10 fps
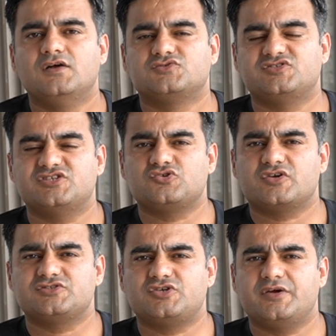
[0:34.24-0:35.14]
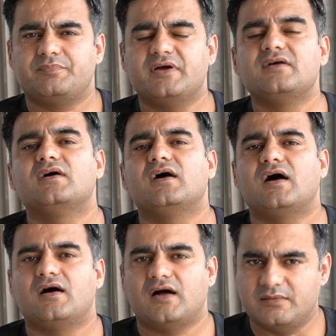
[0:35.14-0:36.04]
So I just took a trip.
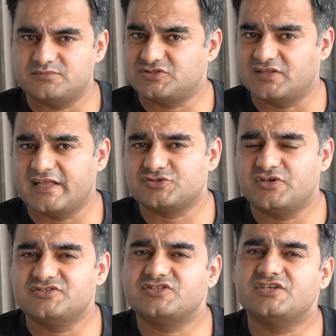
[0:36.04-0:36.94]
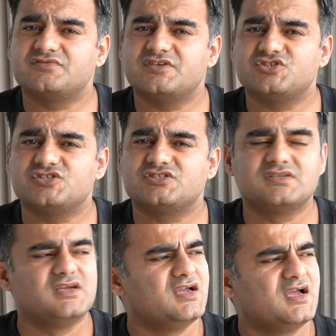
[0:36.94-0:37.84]
I'm still actually in St. Regis.
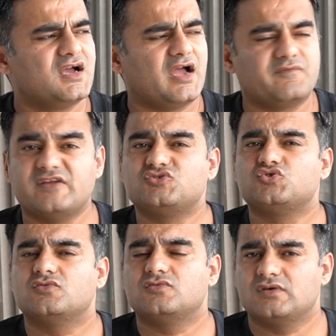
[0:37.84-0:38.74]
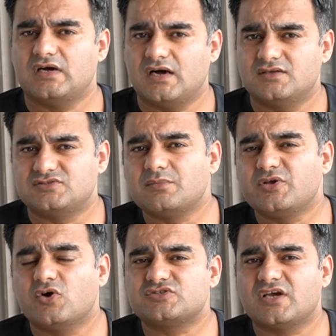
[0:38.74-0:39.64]
I went to
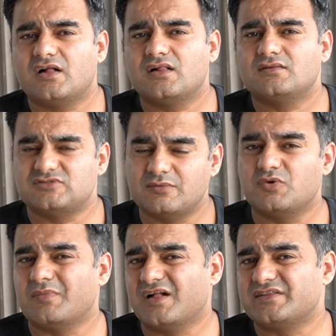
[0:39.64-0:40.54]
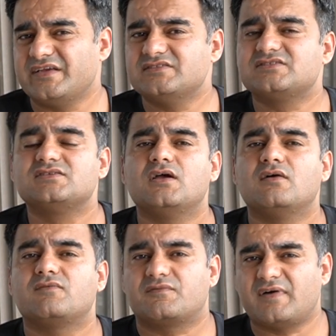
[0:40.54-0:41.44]
W Hotel, W Maldives
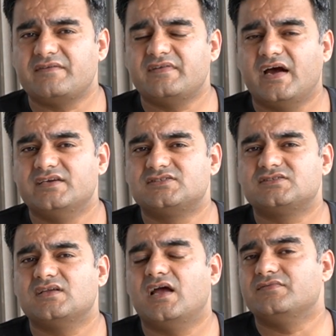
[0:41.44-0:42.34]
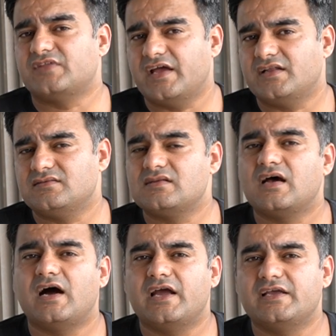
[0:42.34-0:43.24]
for 5 nights, and then
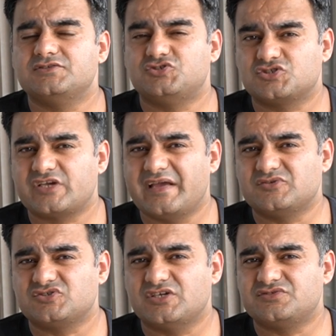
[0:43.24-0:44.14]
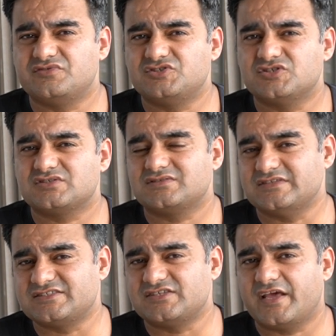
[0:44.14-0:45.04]
I just came to St. Regis
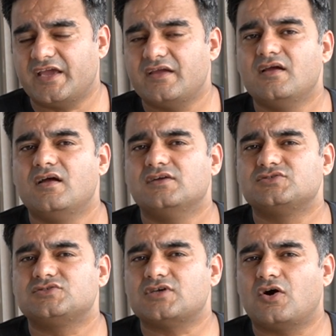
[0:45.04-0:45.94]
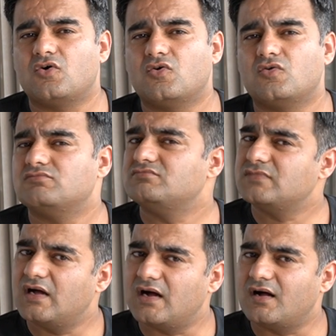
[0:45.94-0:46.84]
yesterday. So
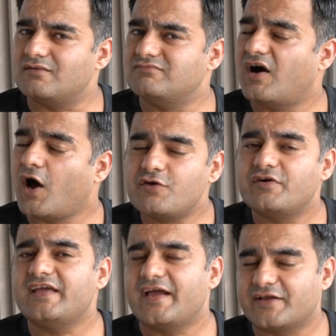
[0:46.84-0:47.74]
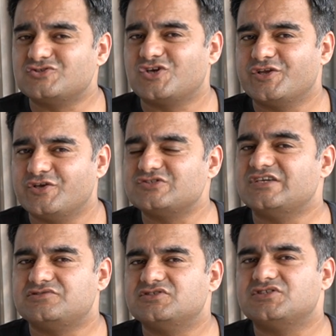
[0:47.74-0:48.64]
already I can tell you
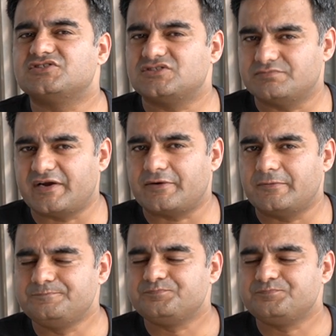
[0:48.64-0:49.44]
St. Regis is better.